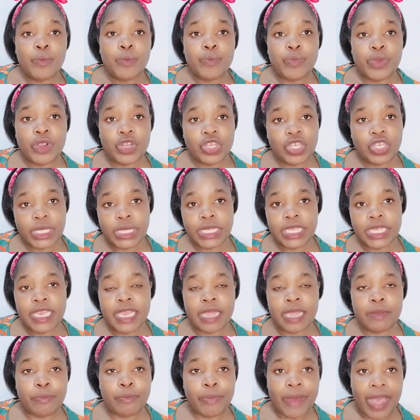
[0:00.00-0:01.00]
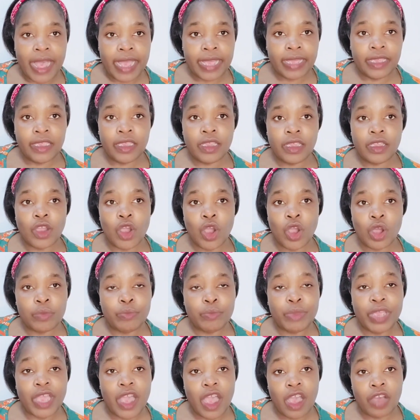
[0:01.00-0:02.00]
purchasing and buying on
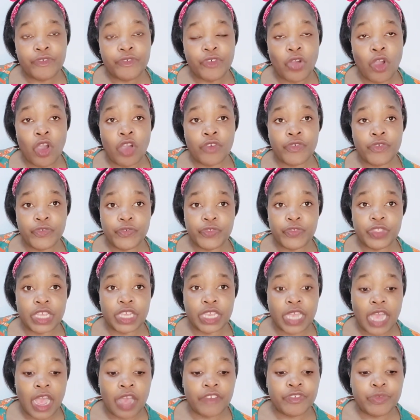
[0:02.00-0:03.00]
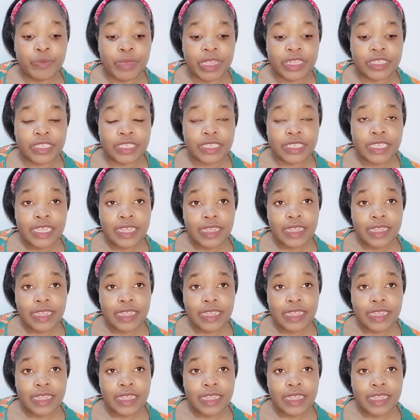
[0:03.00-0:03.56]
behalf of the government,